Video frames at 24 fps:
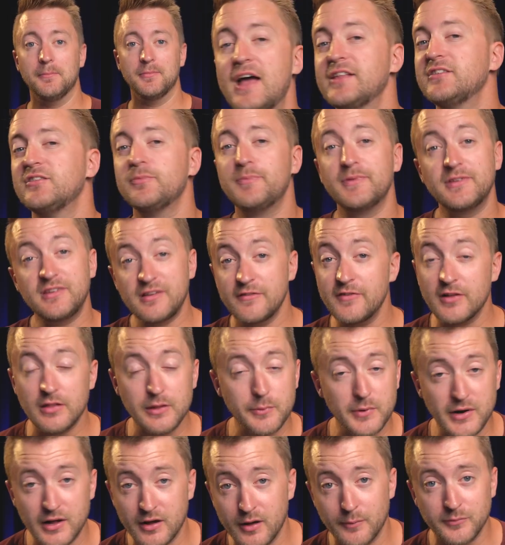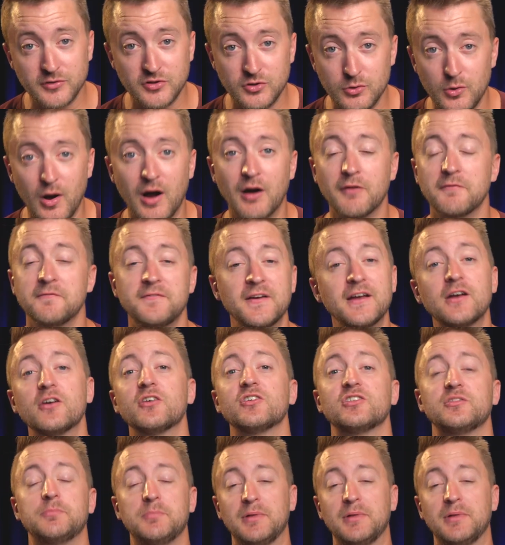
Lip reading: And specifically when it comes to our fingers